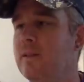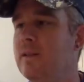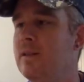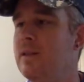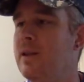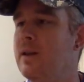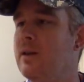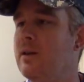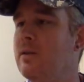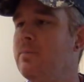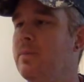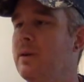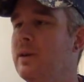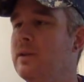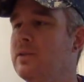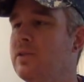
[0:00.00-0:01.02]
in there,
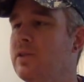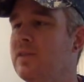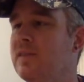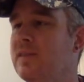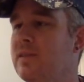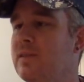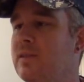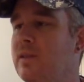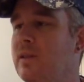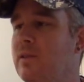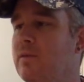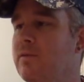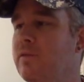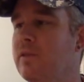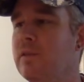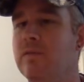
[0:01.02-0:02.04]
but just you
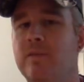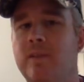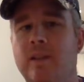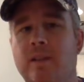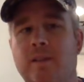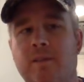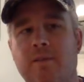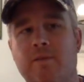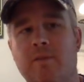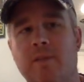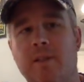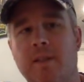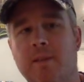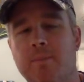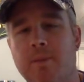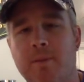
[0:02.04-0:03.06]
know for convenience of
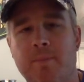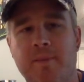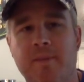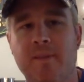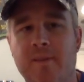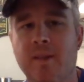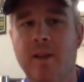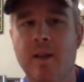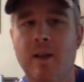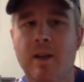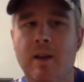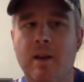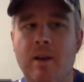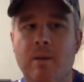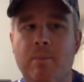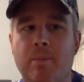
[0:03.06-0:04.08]
cleaning purposes.
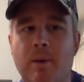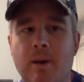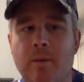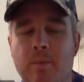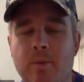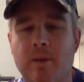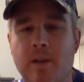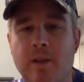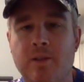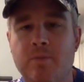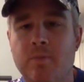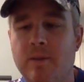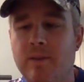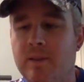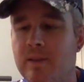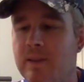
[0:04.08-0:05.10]
But, but I just
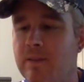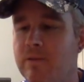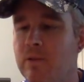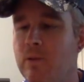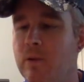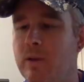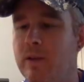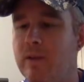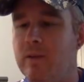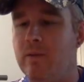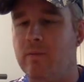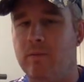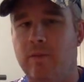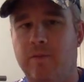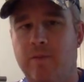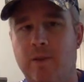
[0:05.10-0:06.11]
wanted to give a quick
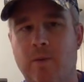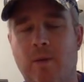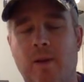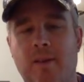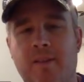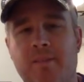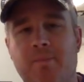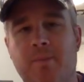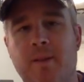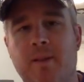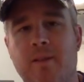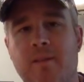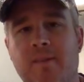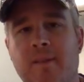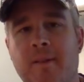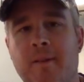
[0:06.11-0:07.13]
review on this
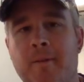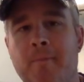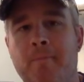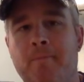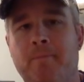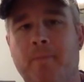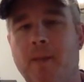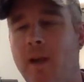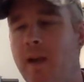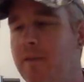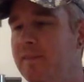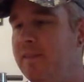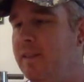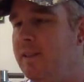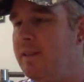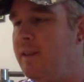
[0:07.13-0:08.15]
because I've
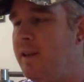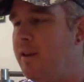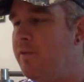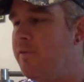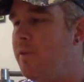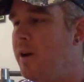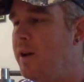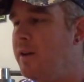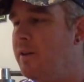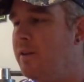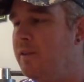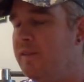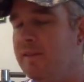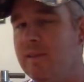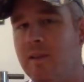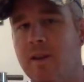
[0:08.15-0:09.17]
seen air
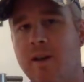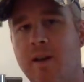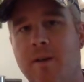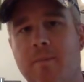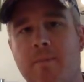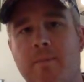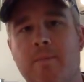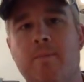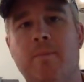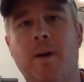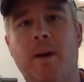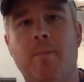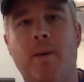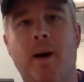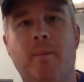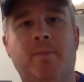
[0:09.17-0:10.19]
fryers. Um, my
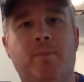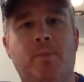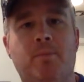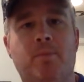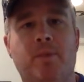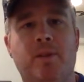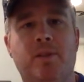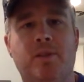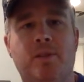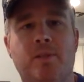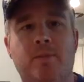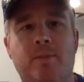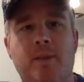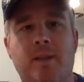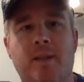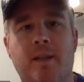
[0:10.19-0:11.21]
mom's been preaching to
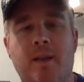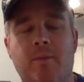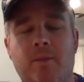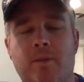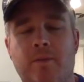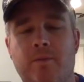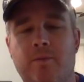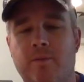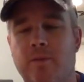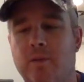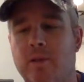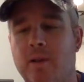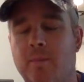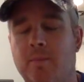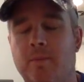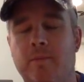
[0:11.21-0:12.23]
me to get one for a
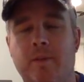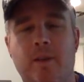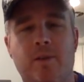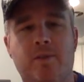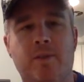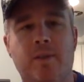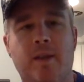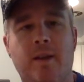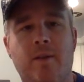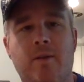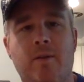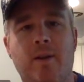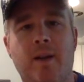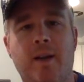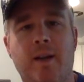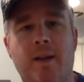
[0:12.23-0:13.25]
couple of years
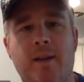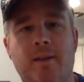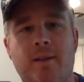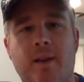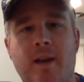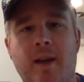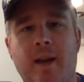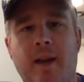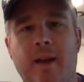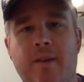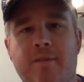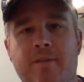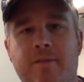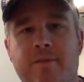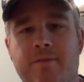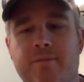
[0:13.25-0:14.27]
now, and I have